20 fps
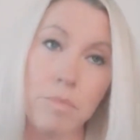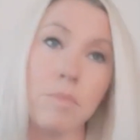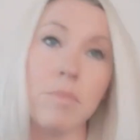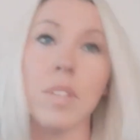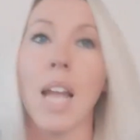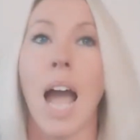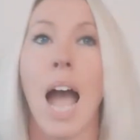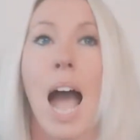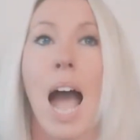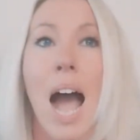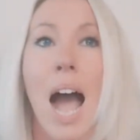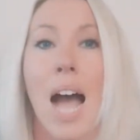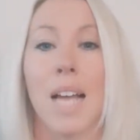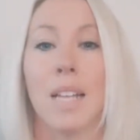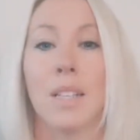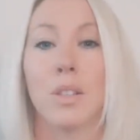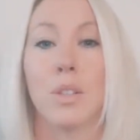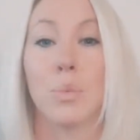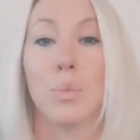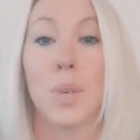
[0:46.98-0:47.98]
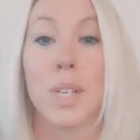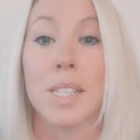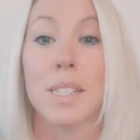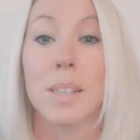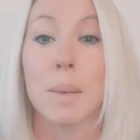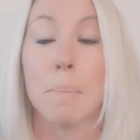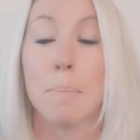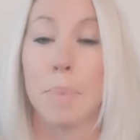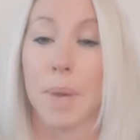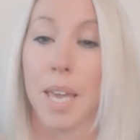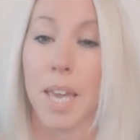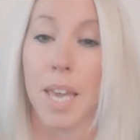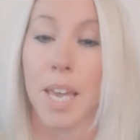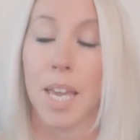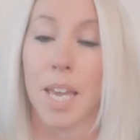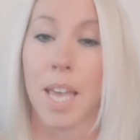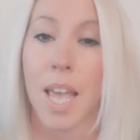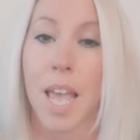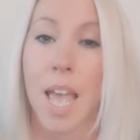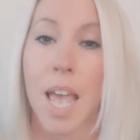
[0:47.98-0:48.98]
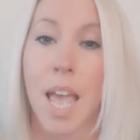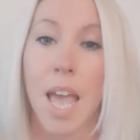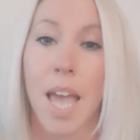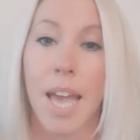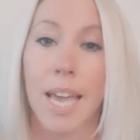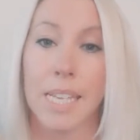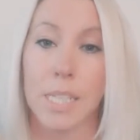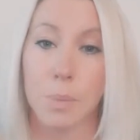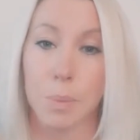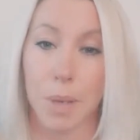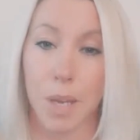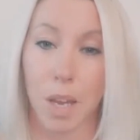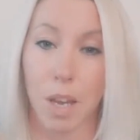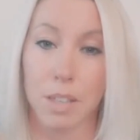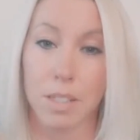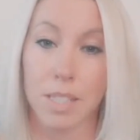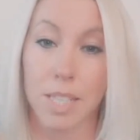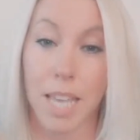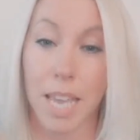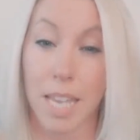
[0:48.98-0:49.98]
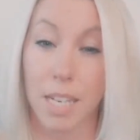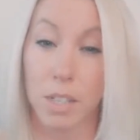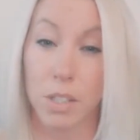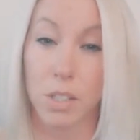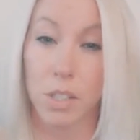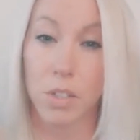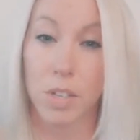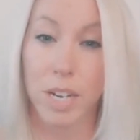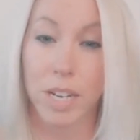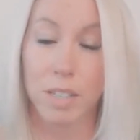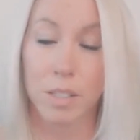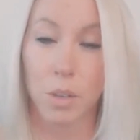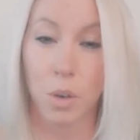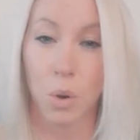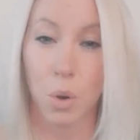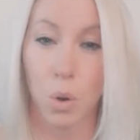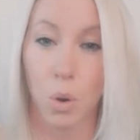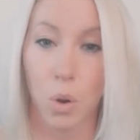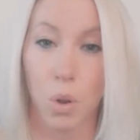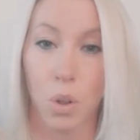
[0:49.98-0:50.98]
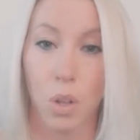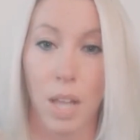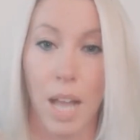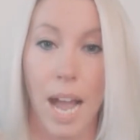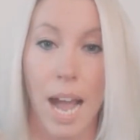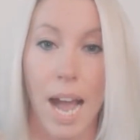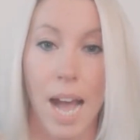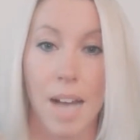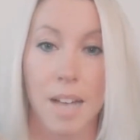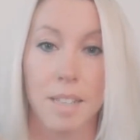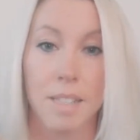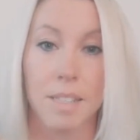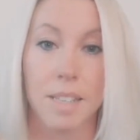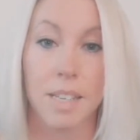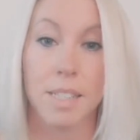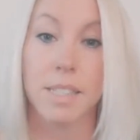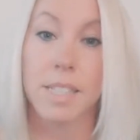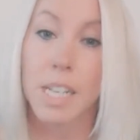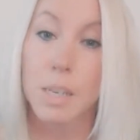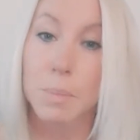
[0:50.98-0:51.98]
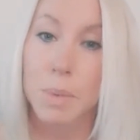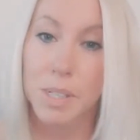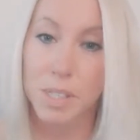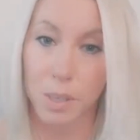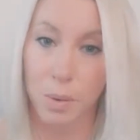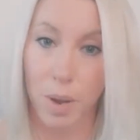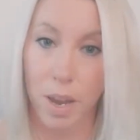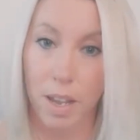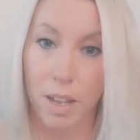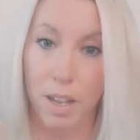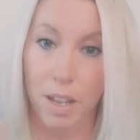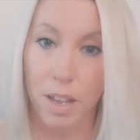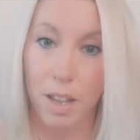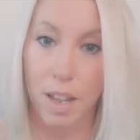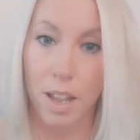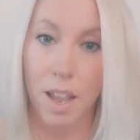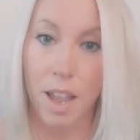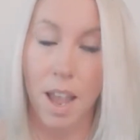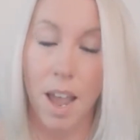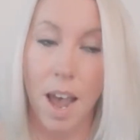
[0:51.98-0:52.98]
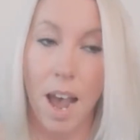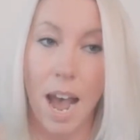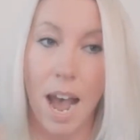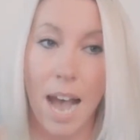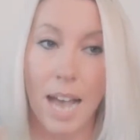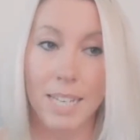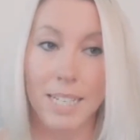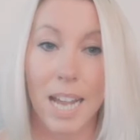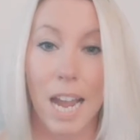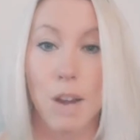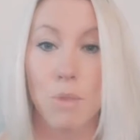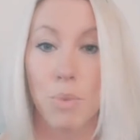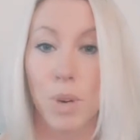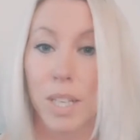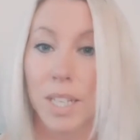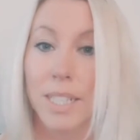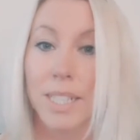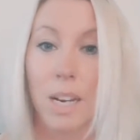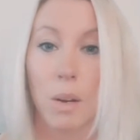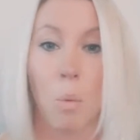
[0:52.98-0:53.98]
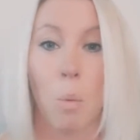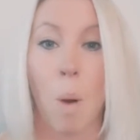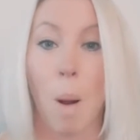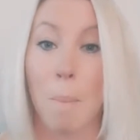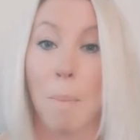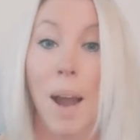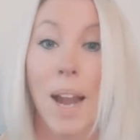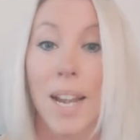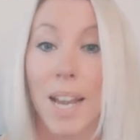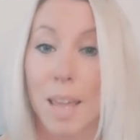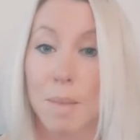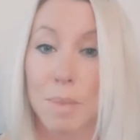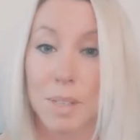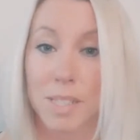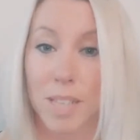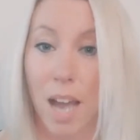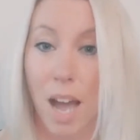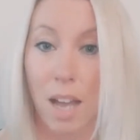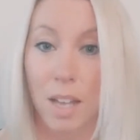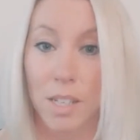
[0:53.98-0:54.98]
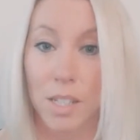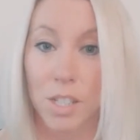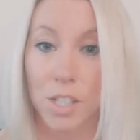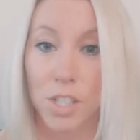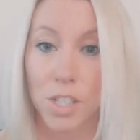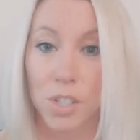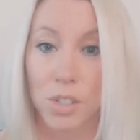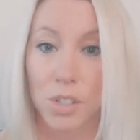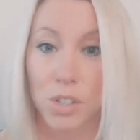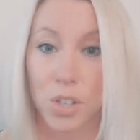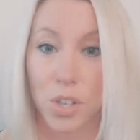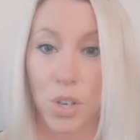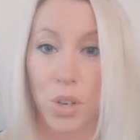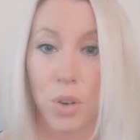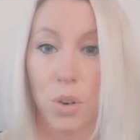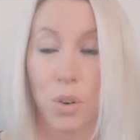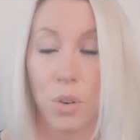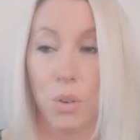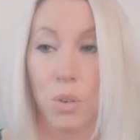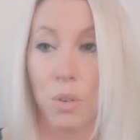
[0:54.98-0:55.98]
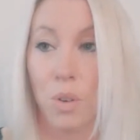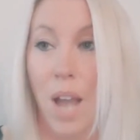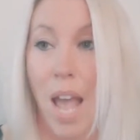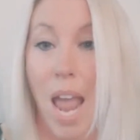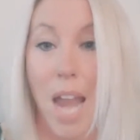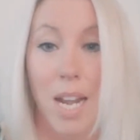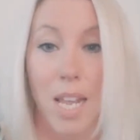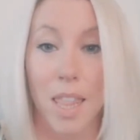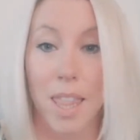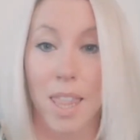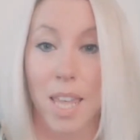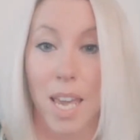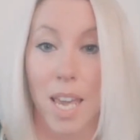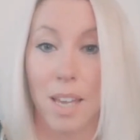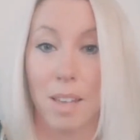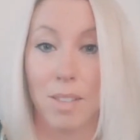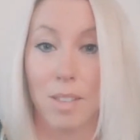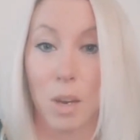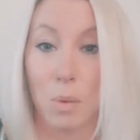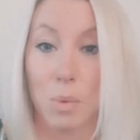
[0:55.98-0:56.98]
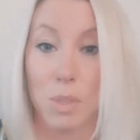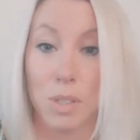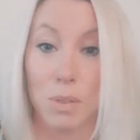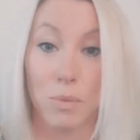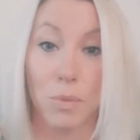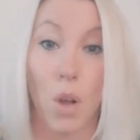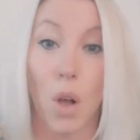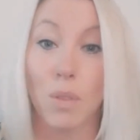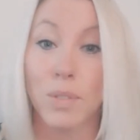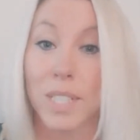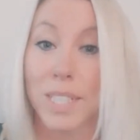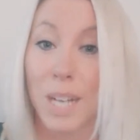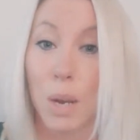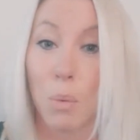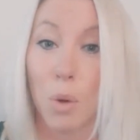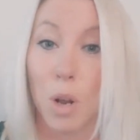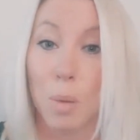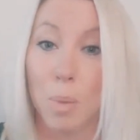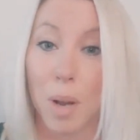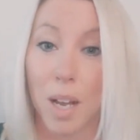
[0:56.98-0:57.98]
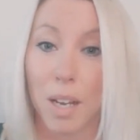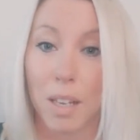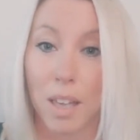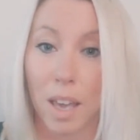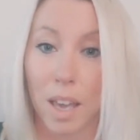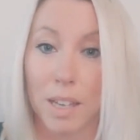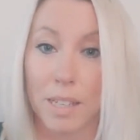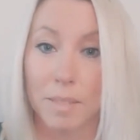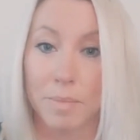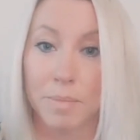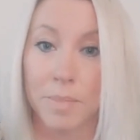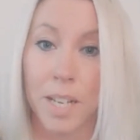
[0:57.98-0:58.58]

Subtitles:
And the reason being is because the industry as a whole has a stigma to it. And I really didn't want my name attached to anything that was involved in network marketing.